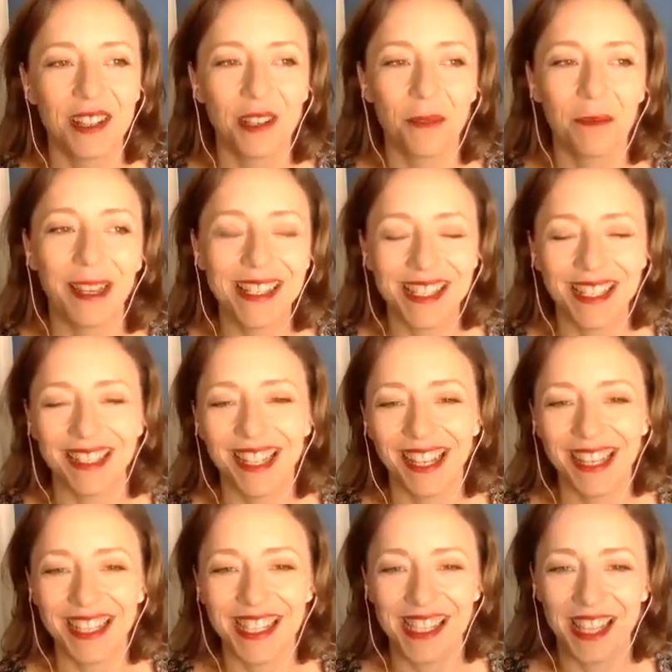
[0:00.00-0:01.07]
so basically, I
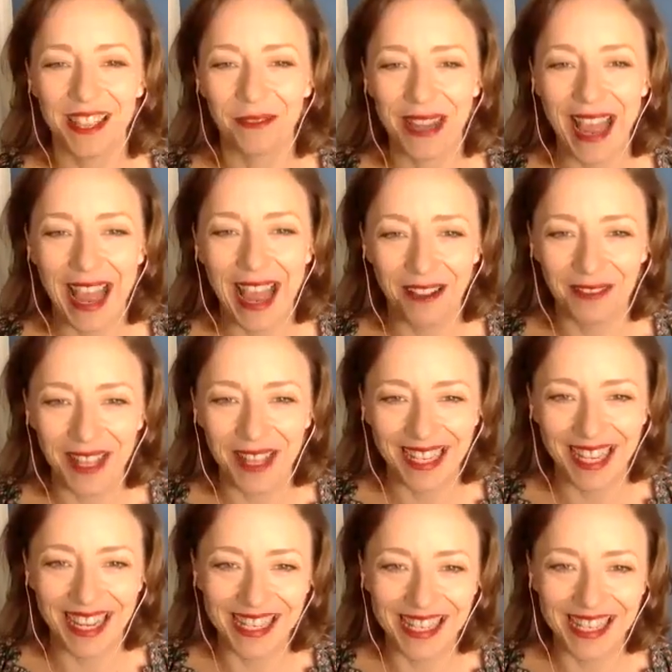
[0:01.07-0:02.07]
like to say that we have like a